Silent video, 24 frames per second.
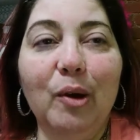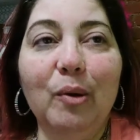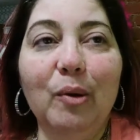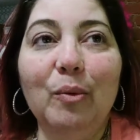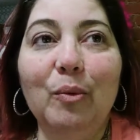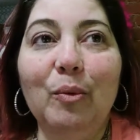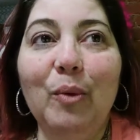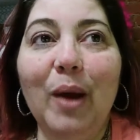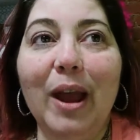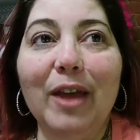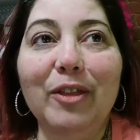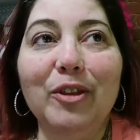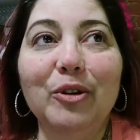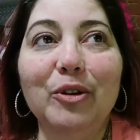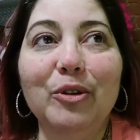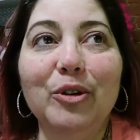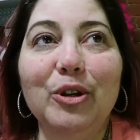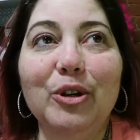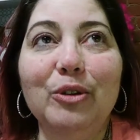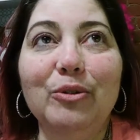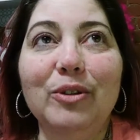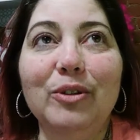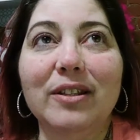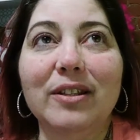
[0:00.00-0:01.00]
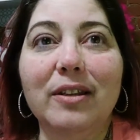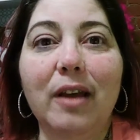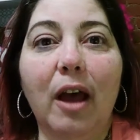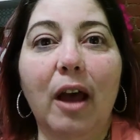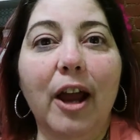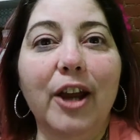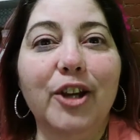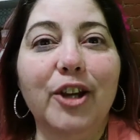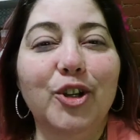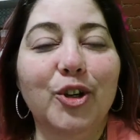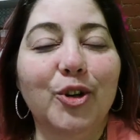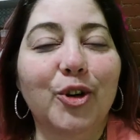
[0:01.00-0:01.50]
Whether you
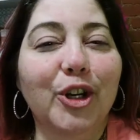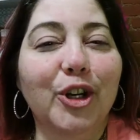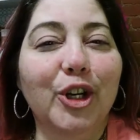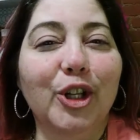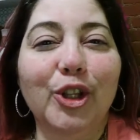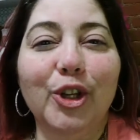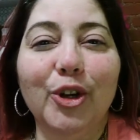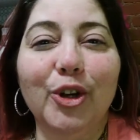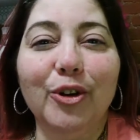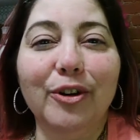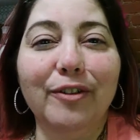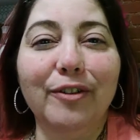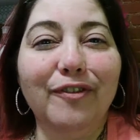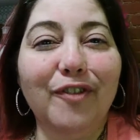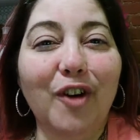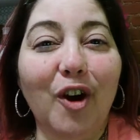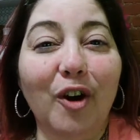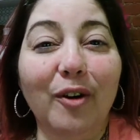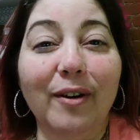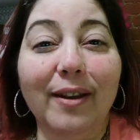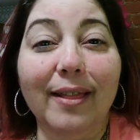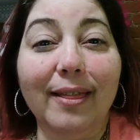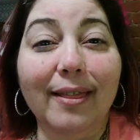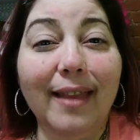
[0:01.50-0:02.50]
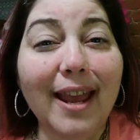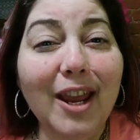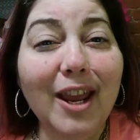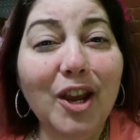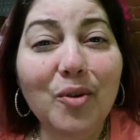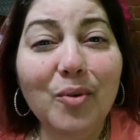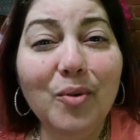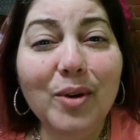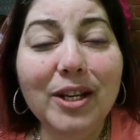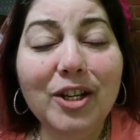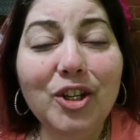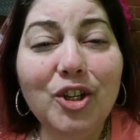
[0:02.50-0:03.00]
decide you're going to learn a foreign
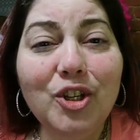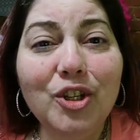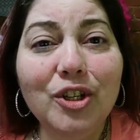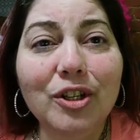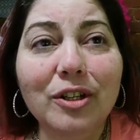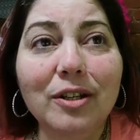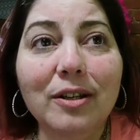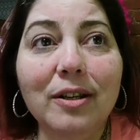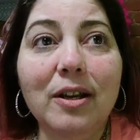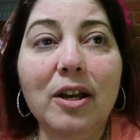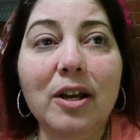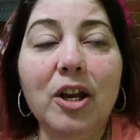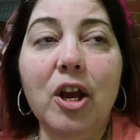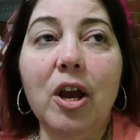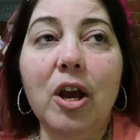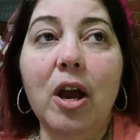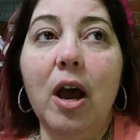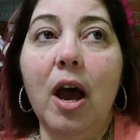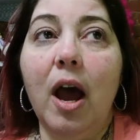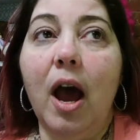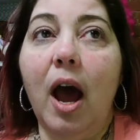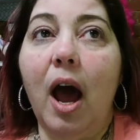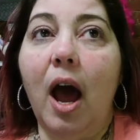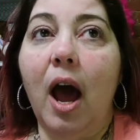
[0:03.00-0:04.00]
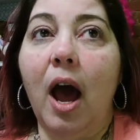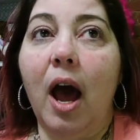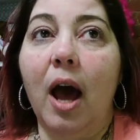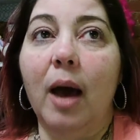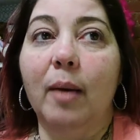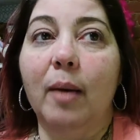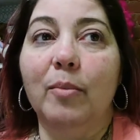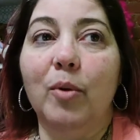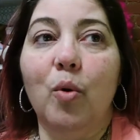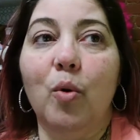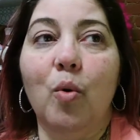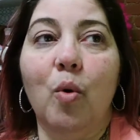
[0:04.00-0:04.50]
language,
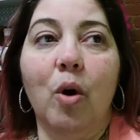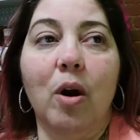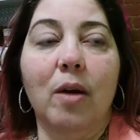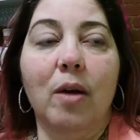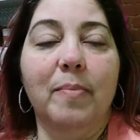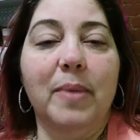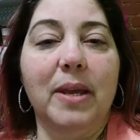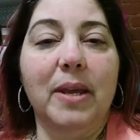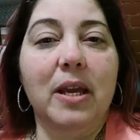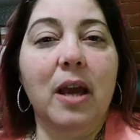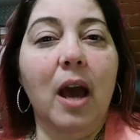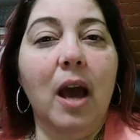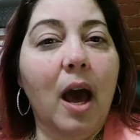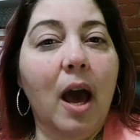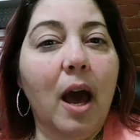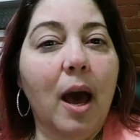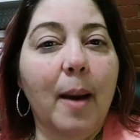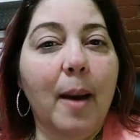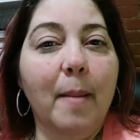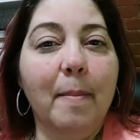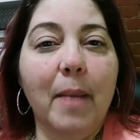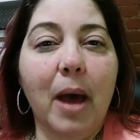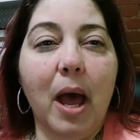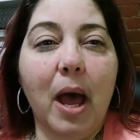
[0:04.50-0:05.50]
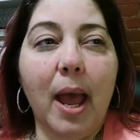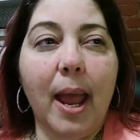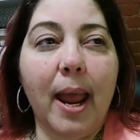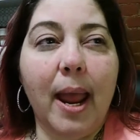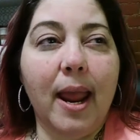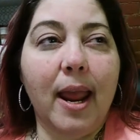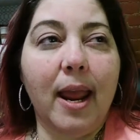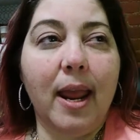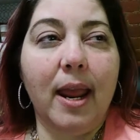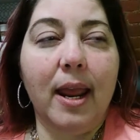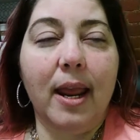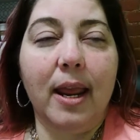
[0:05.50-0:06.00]
or become
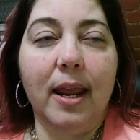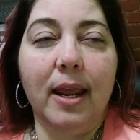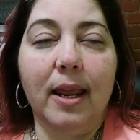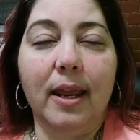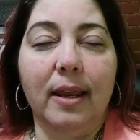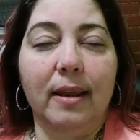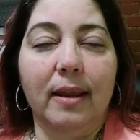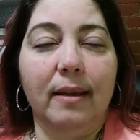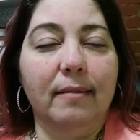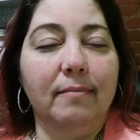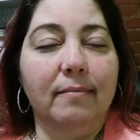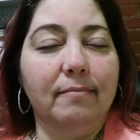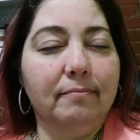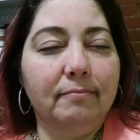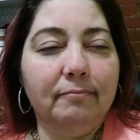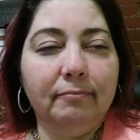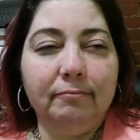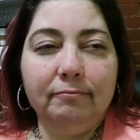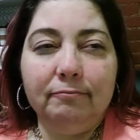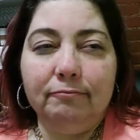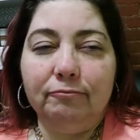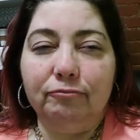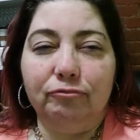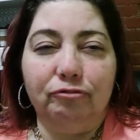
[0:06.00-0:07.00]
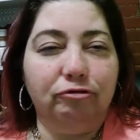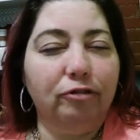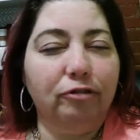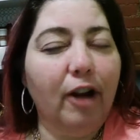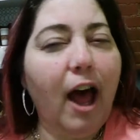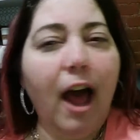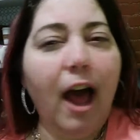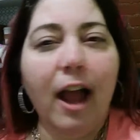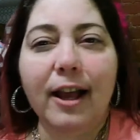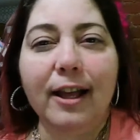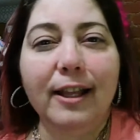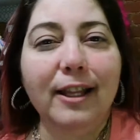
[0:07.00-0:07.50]
a
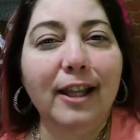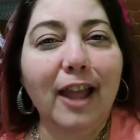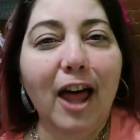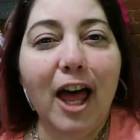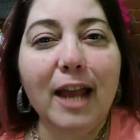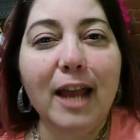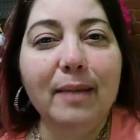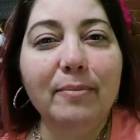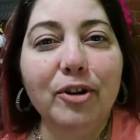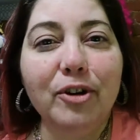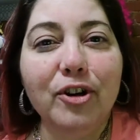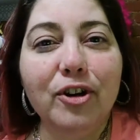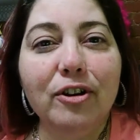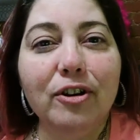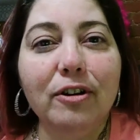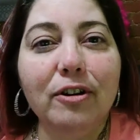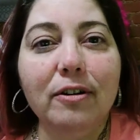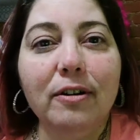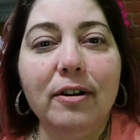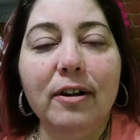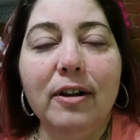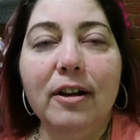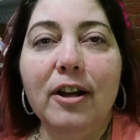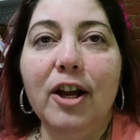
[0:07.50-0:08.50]
rock climber,